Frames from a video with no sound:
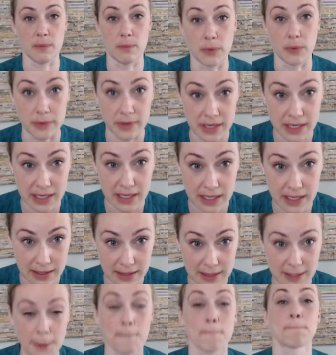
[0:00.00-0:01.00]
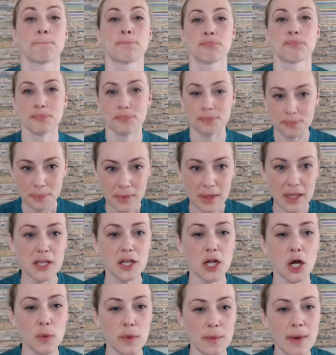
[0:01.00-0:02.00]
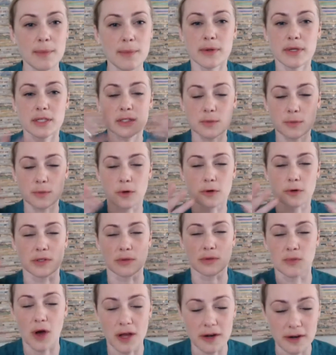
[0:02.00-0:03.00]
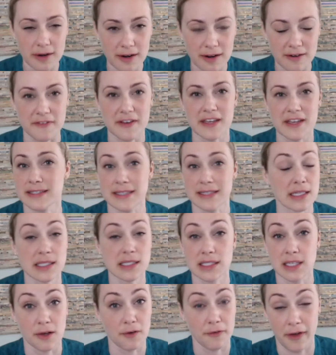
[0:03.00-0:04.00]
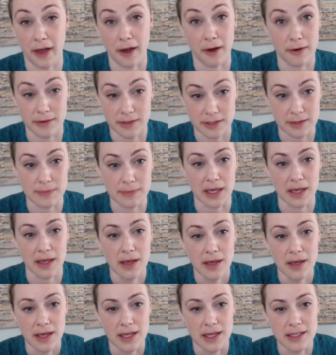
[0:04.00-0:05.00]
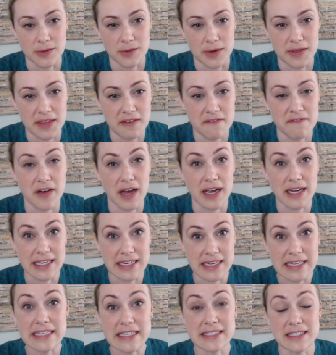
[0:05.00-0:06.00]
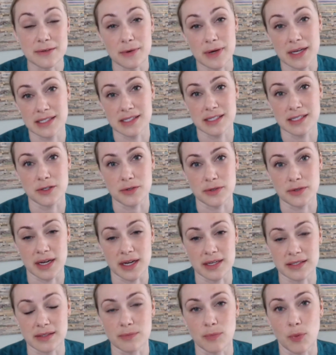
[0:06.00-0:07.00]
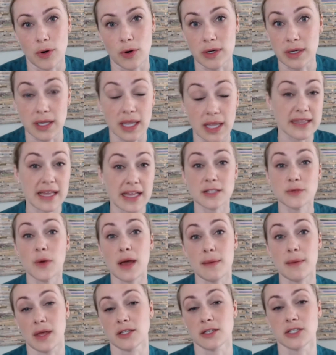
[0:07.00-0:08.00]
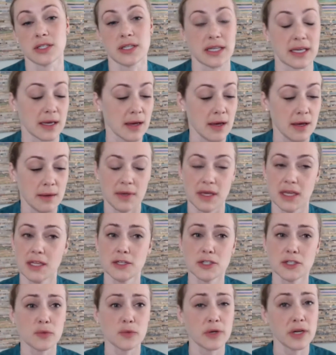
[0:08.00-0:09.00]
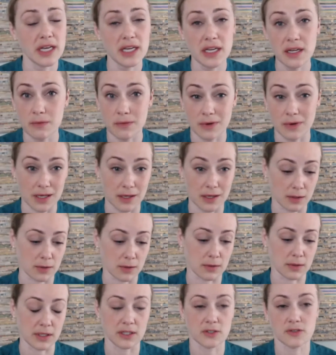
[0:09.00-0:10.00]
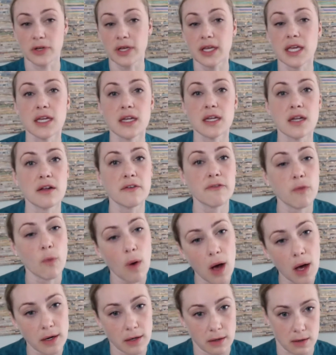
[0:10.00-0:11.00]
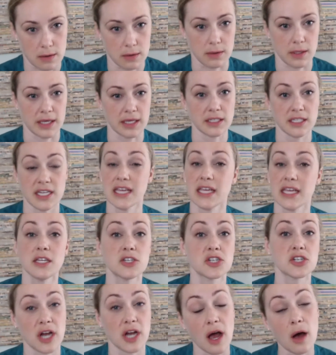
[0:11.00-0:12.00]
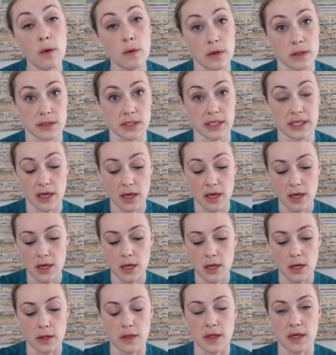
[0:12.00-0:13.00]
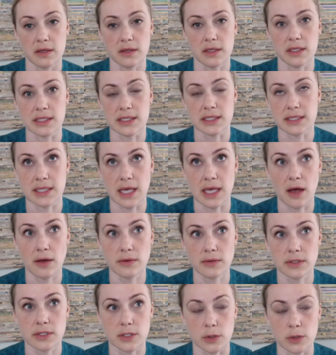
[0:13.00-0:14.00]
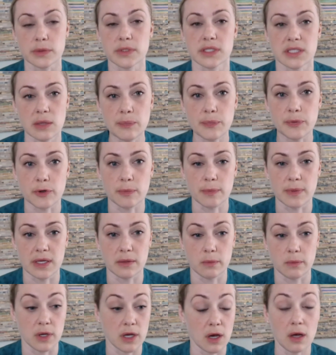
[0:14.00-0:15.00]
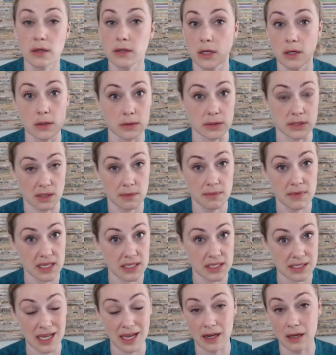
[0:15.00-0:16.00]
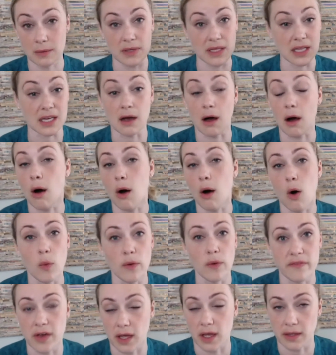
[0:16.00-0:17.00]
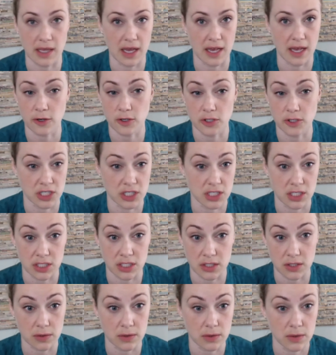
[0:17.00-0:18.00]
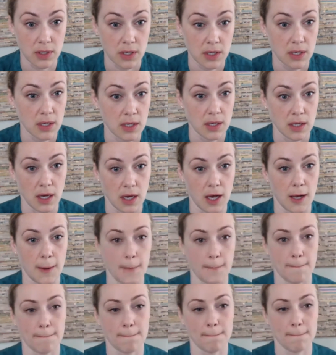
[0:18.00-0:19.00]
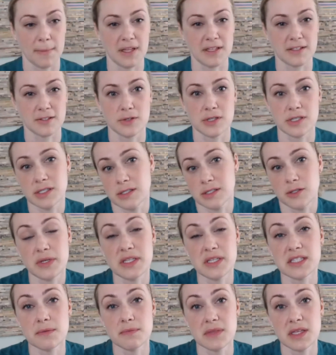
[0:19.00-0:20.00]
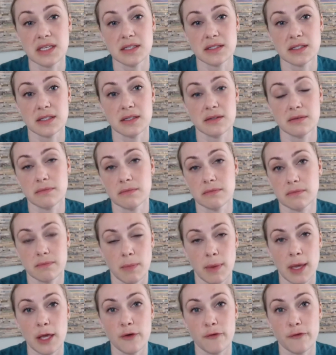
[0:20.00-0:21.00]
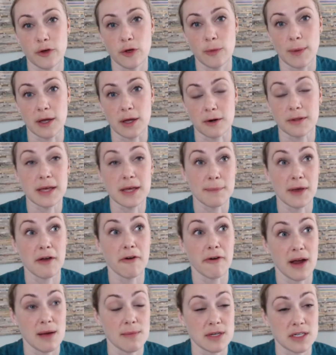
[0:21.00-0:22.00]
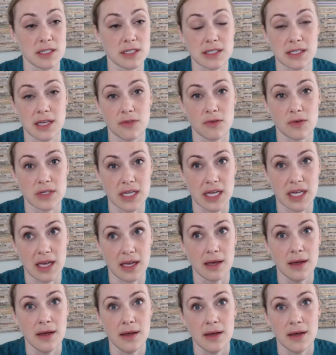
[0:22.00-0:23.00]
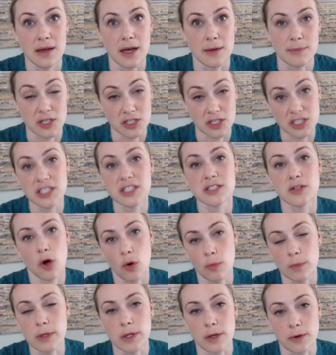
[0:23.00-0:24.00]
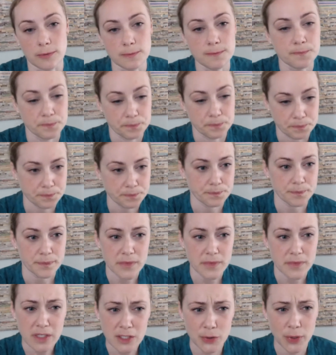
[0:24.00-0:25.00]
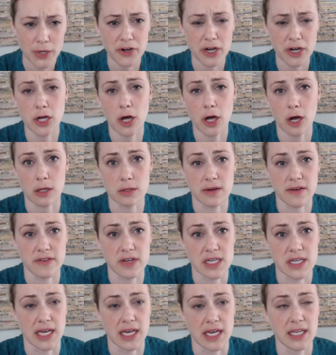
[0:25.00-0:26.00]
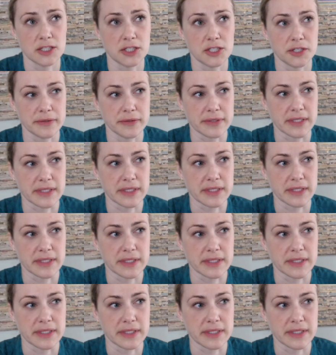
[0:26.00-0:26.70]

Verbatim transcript: breathe, you know, maybe we throw some water in our face. That's self care to me. And so I think finding easy ways to do that is important. Like that's why I mentioned like making sure we're eating regularly, drinking enough water, like taking showers, like that it sounds so simple, but we all know some days that can be like all we've got the energy to do. Um, and so just doing some things that make you feel better. Like my grandma just the other day, because um, she's home alone so I tried to call her every day, and she was like,